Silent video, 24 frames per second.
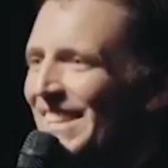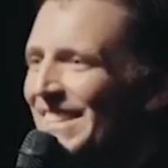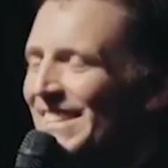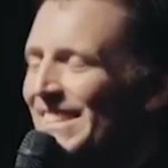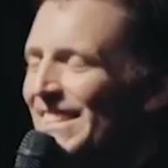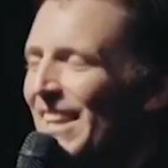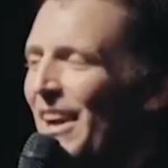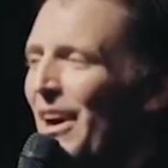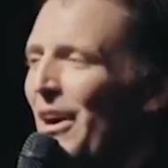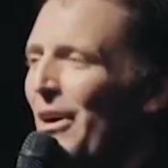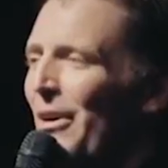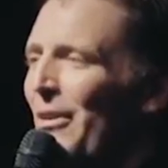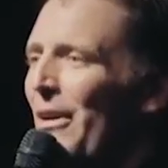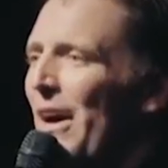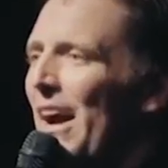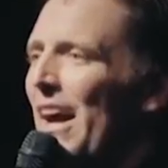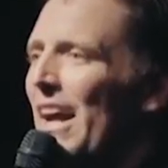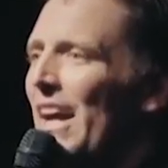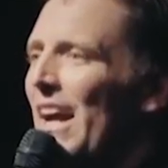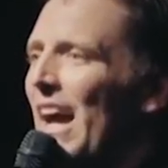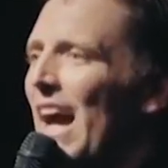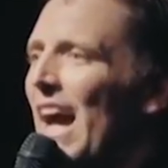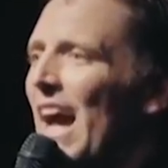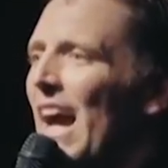so
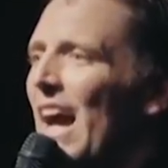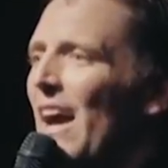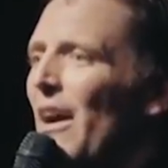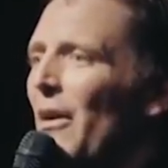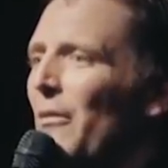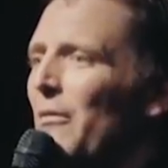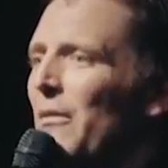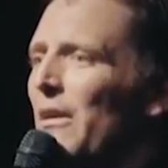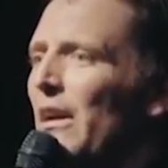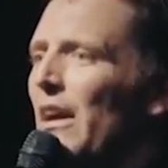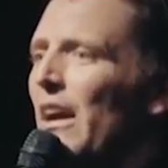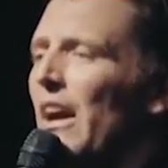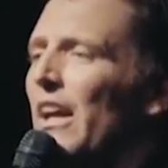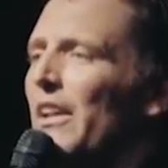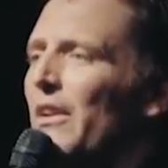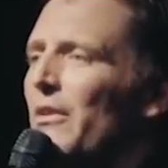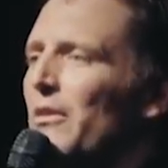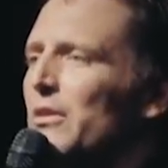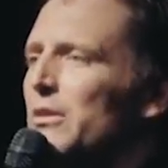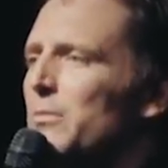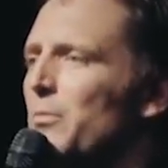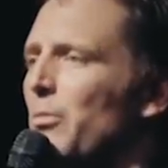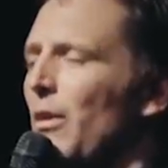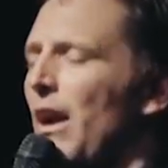there
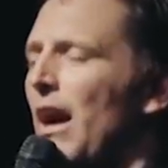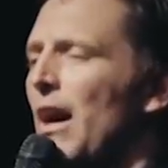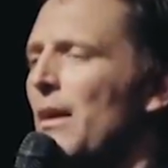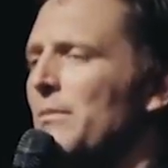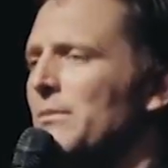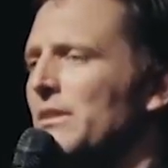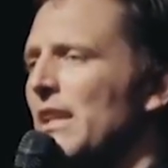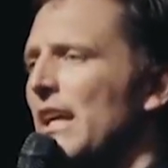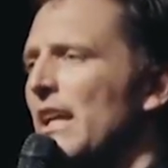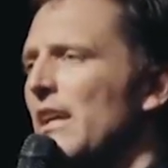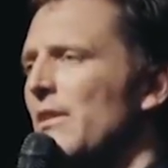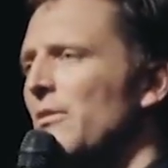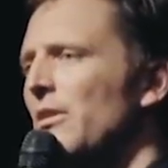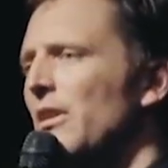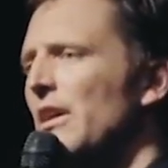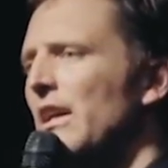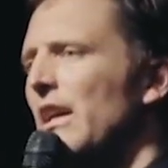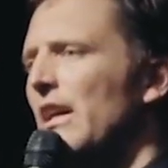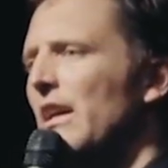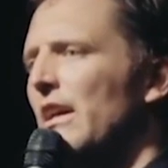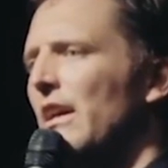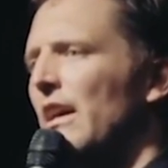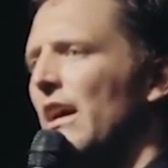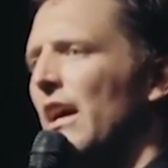was problems. I didn't
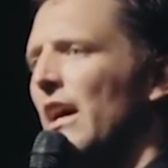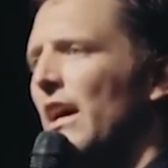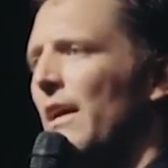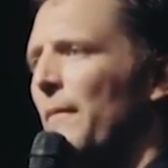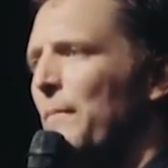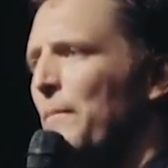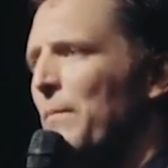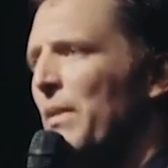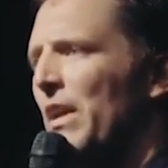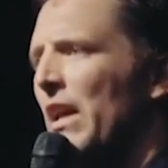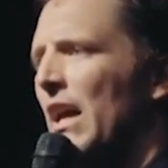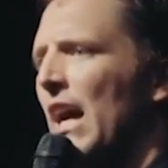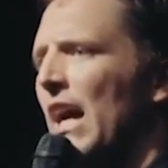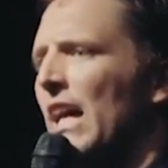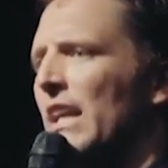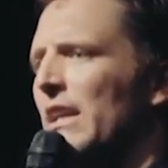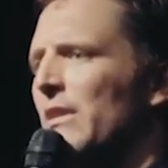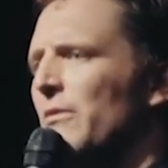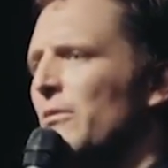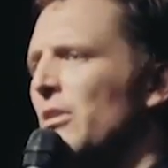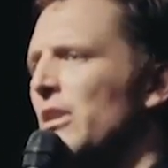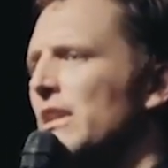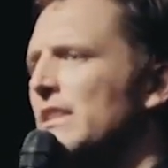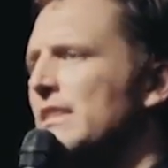really I
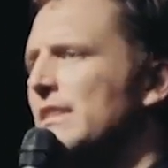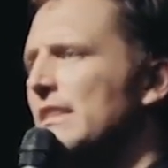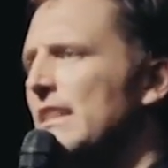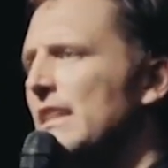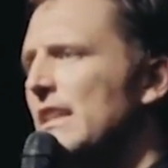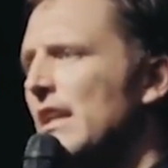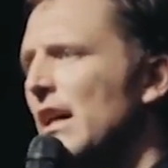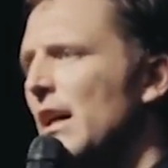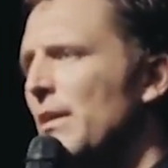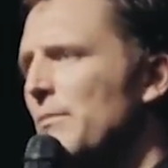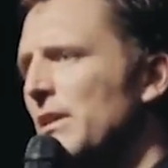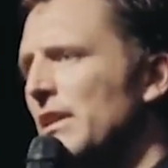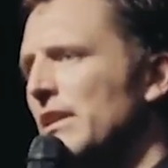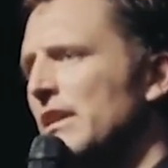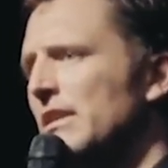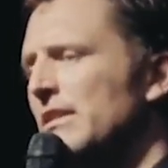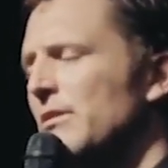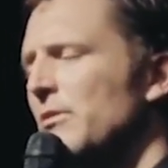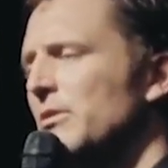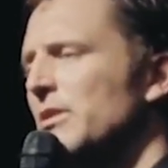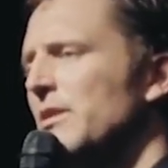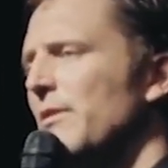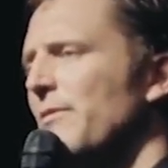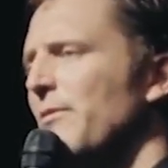didn't really see coming because it
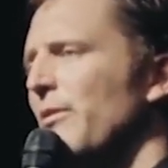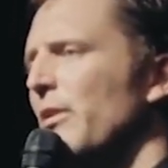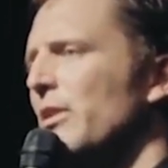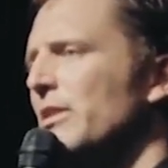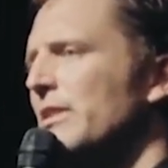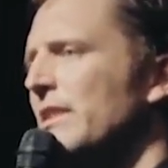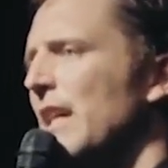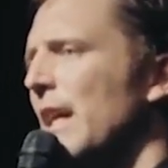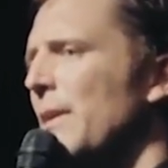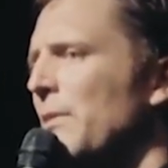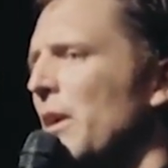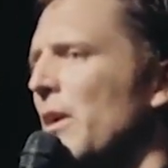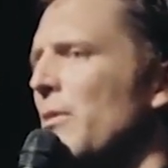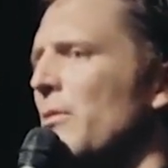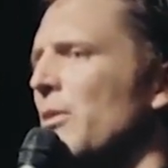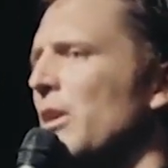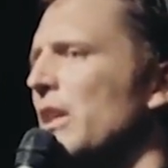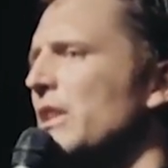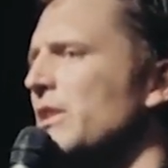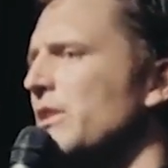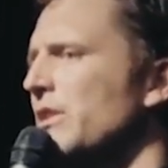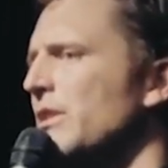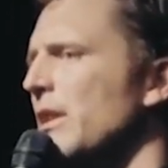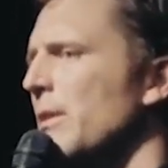was the first time in our
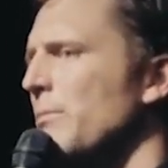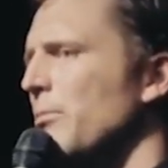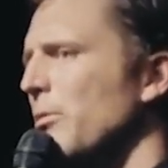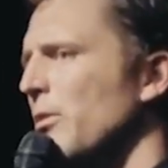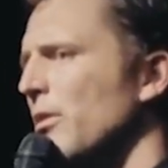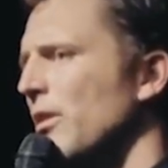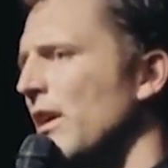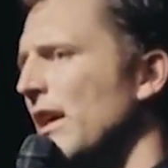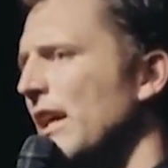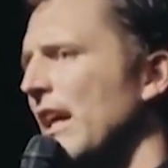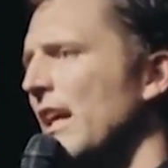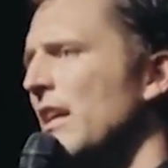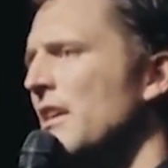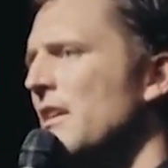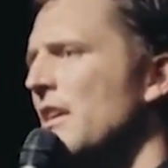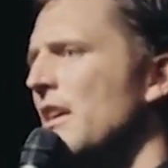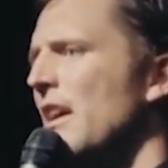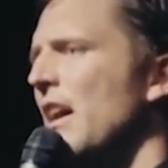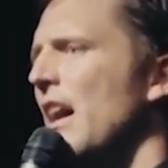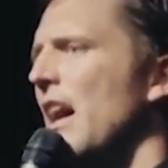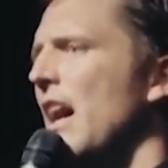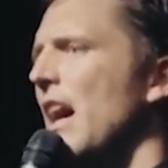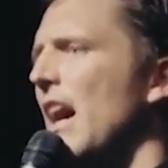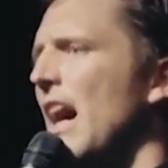relationship where like
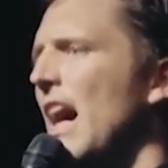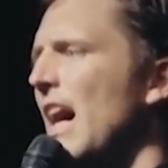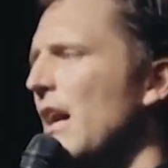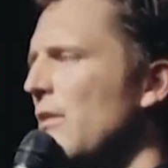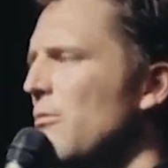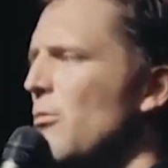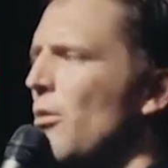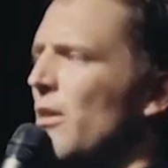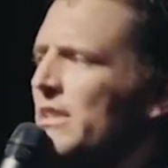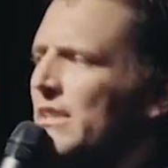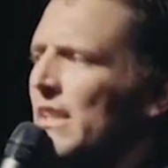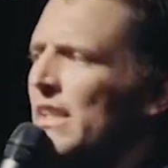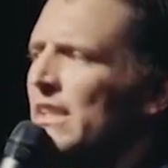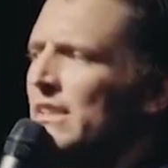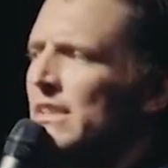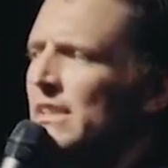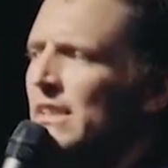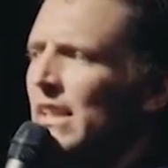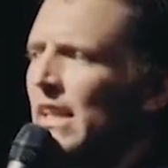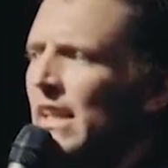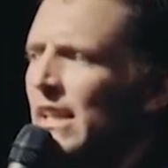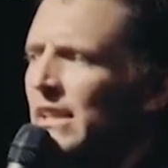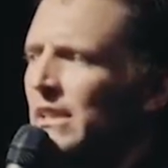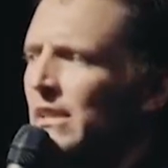I wasn't as
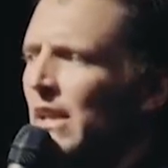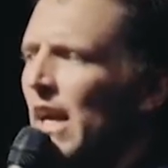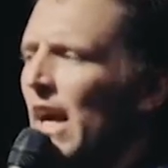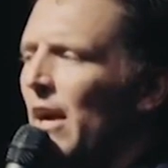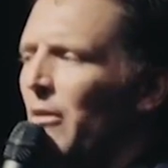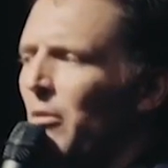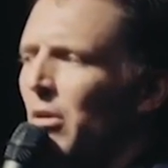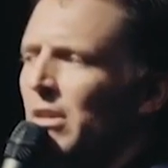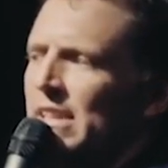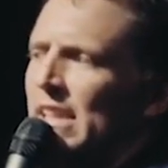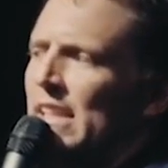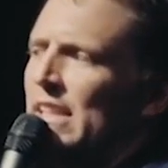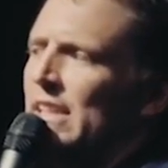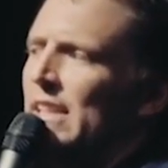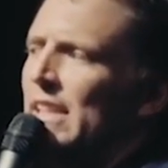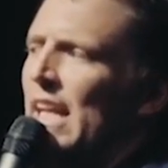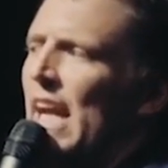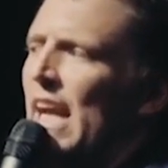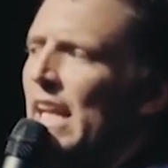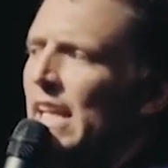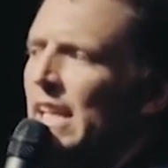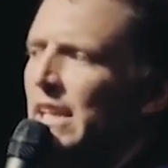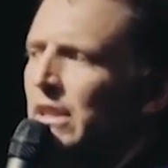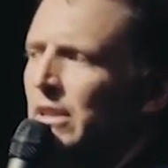in, I wasn't
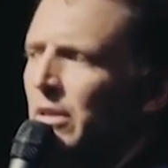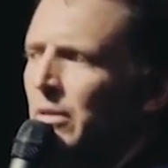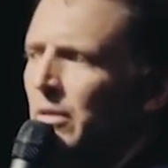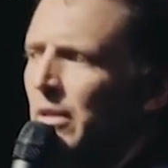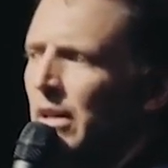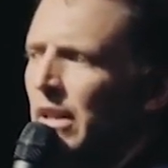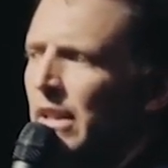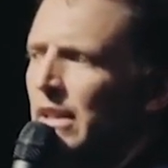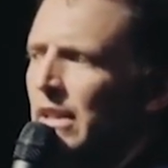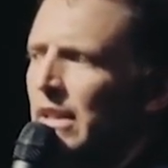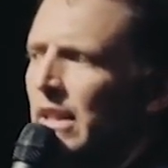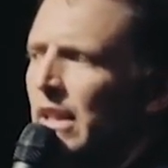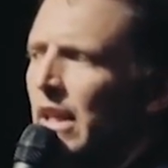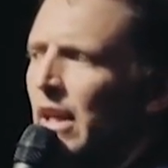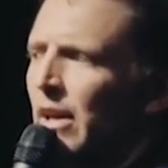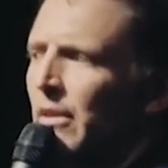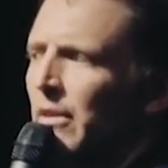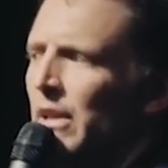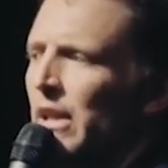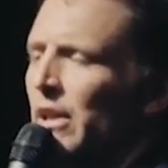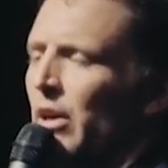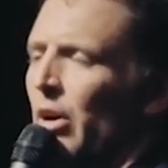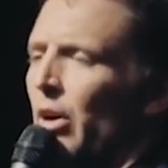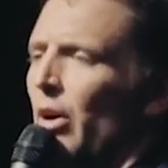that into it, you know,
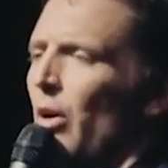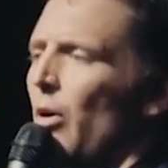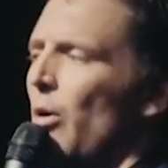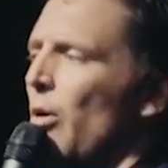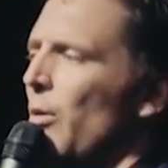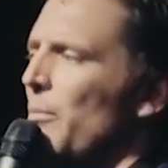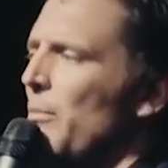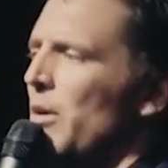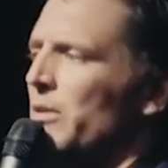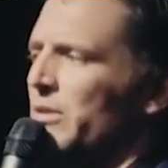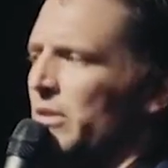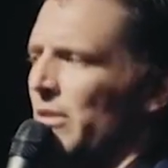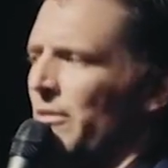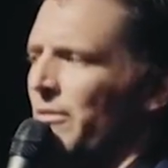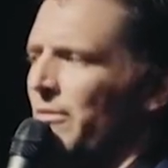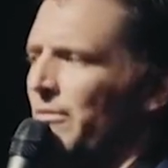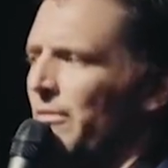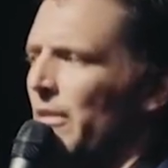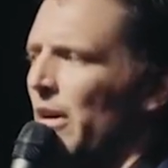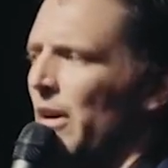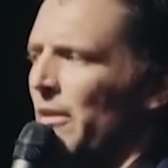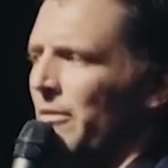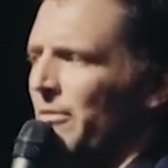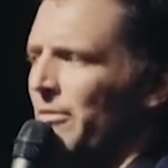and her hormones are,
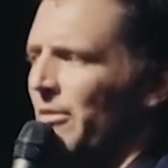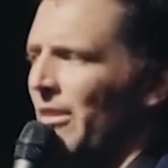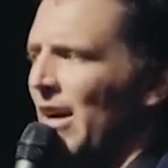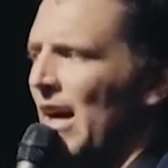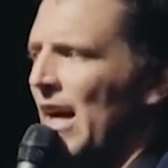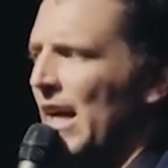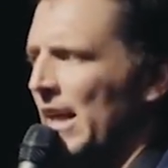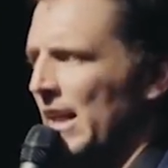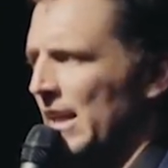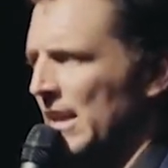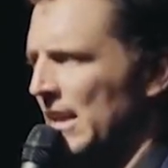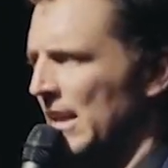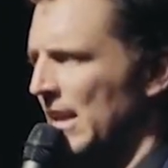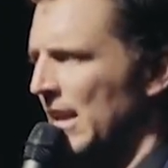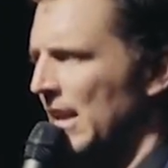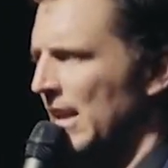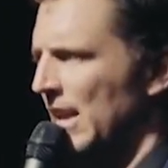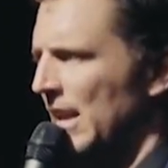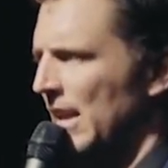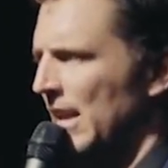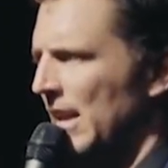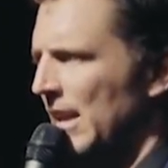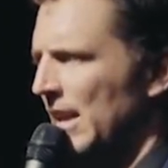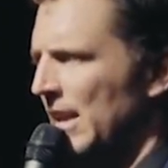are flying,
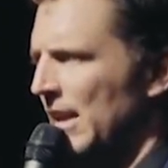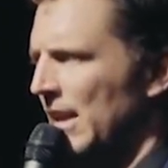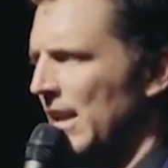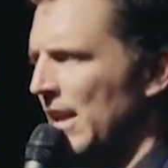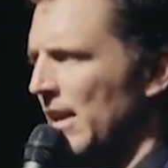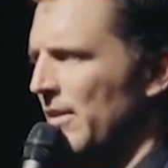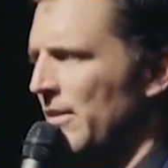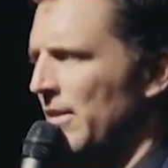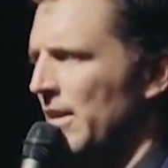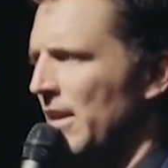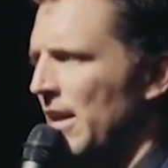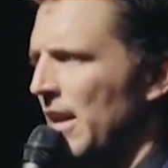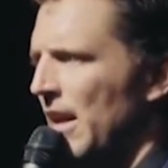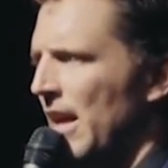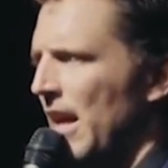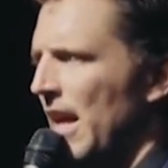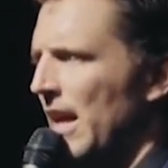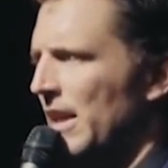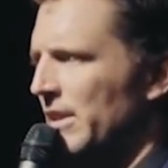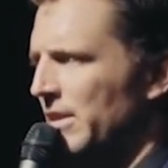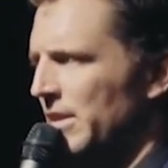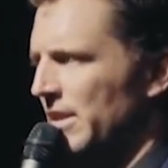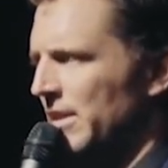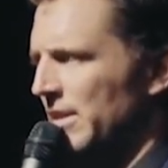you know,
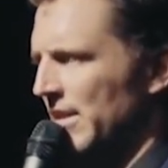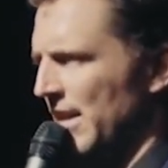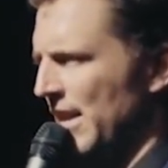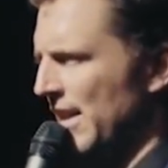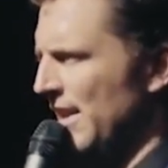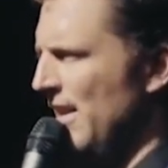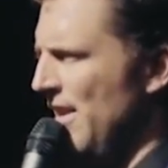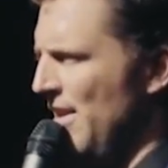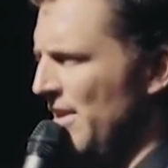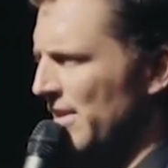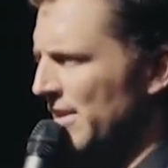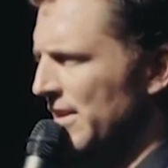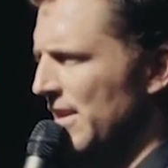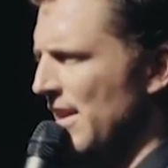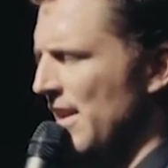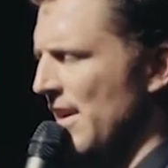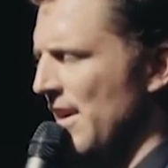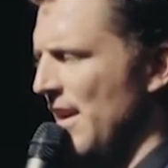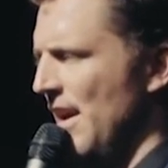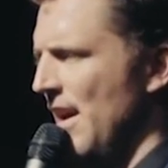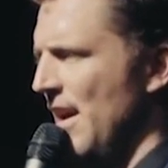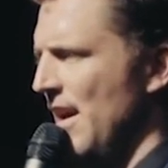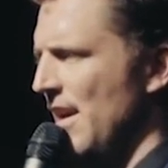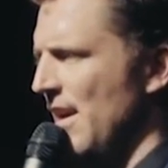and she's like, you know, let's get it
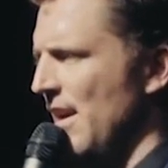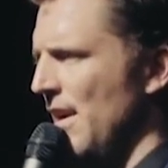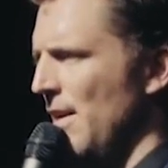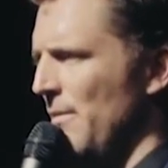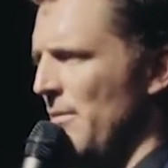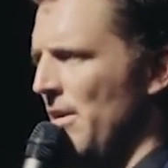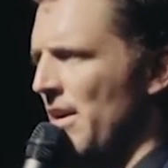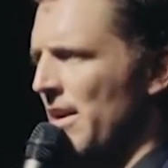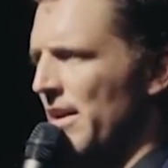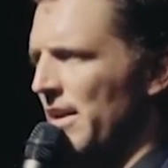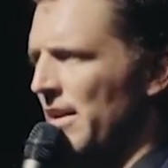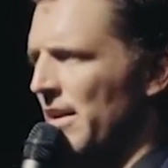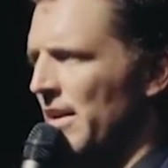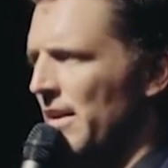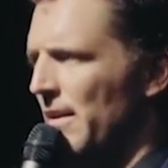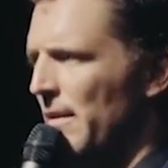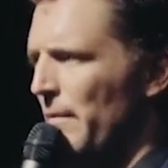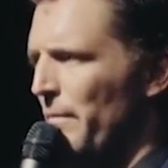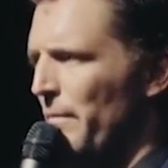on. And I'm like,